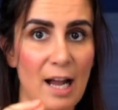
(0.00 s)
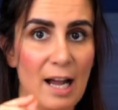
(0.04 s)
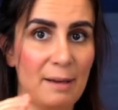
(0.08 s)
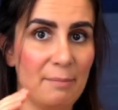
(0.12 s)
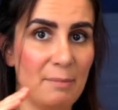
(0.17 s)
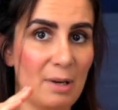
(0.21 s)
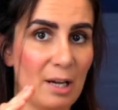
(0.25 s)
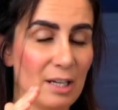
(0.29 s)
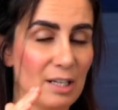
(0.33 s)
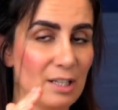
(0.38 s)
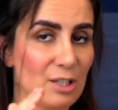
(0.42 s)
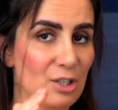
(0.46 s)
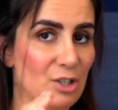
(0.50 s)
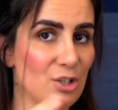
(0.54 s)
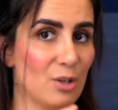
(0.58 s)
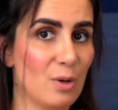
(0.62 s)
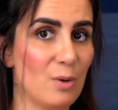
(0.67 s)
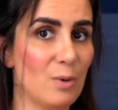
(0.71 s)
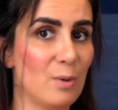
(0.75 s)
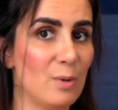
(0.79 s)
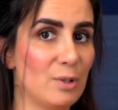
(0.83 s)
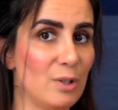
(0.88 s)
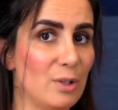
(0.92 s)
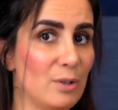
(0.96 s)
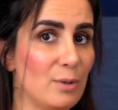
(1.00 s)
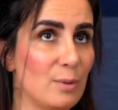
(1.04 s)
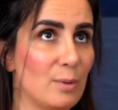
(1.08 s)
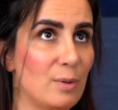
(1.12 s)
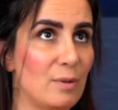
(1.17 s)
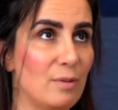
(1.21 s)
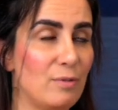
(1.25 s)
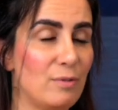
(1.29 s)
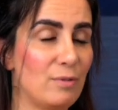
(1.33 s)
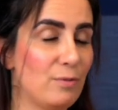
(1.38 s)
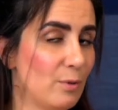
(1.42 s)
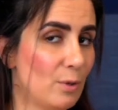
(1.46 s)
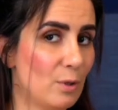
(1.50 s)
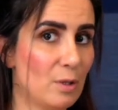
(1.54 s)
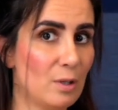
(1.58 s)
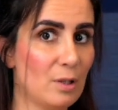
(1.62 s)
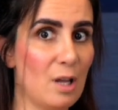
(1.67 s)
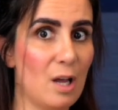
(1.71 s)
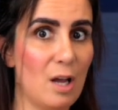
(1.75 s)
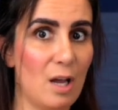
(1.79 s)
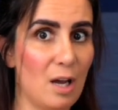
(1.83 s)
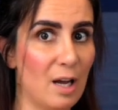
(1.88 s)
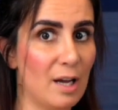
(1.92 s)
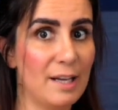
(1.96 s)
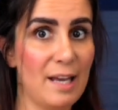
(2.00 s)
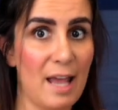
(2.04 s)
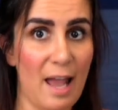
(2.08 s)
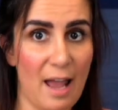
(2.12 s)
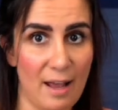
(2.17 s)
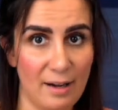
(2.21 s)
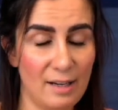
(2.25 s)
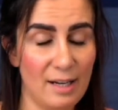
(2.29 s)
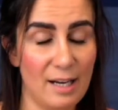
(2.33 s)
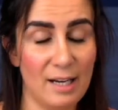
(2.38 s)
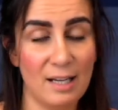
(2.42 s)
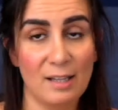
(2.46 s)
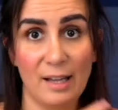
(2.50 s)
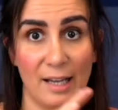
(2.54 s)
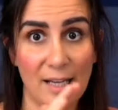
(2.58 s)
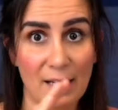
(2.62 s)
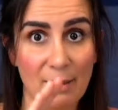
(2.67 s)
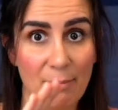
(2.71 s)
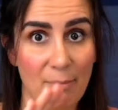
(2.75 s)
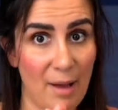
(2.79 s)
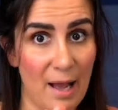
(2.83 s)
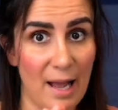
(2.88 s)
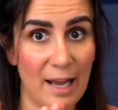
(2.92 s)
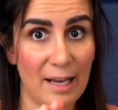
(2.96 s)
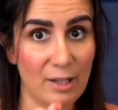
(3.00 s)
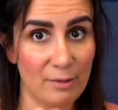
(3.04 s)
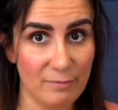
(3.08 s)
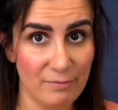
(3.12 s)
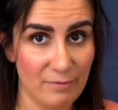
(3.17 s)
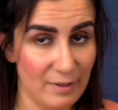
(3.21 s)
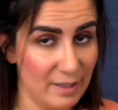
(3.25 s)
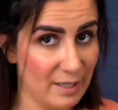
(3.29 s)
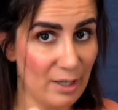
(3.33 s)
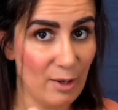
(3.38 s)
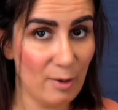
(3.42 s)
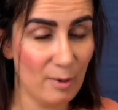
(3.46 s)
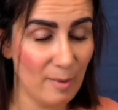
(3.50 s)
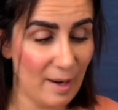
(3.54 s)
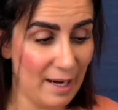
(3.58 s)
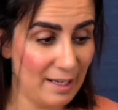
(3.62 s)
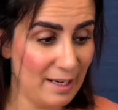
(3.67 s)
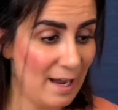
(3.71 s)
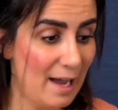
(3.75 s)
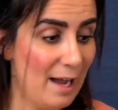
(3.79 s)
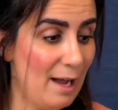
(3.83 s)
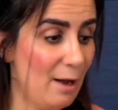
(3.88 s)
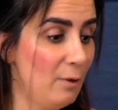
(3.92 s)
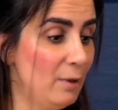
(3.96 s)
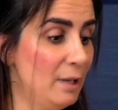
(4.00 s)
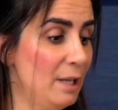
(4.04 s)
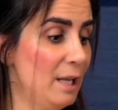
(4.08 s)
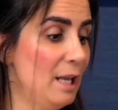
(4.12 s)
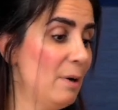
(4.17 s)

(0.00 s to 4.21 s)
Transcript: I'm not going to show you full on editing like my video right now,